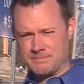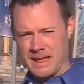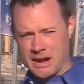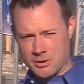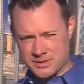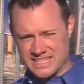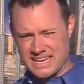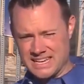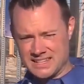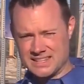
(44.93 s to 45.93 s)
Spainhour
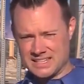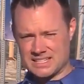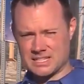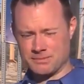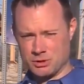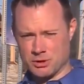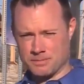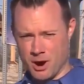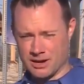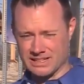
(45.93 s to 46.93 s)
was in this
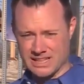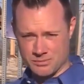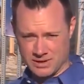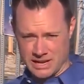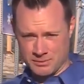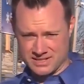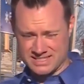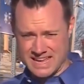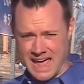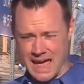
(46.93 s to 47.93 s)
commuter parking lot when he
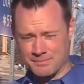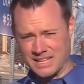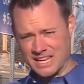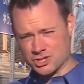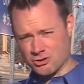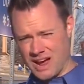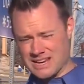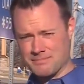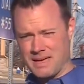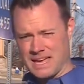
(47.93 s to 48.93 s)
was stabbed. He
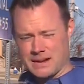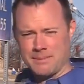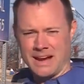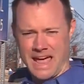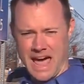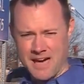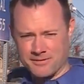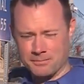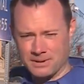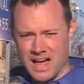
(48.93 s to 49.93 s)
tried to make it about a
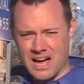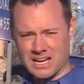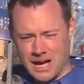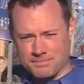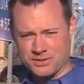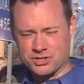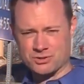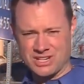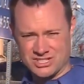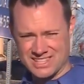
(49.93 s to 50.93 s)
half a block up the
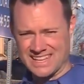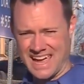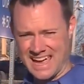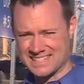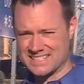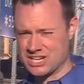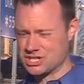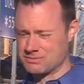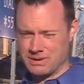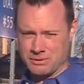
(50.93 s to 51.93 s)
street to the gas
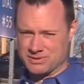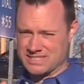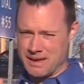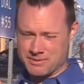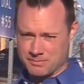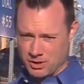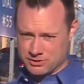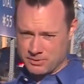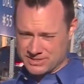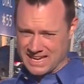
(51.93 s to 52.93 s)
station, but he was stabbed
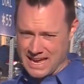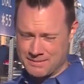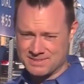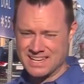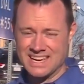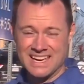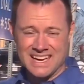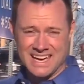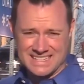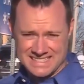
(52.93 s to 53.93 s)
multiple times
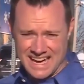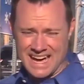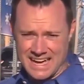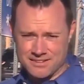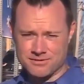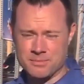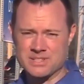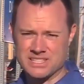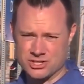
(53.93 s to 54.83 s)
and died from his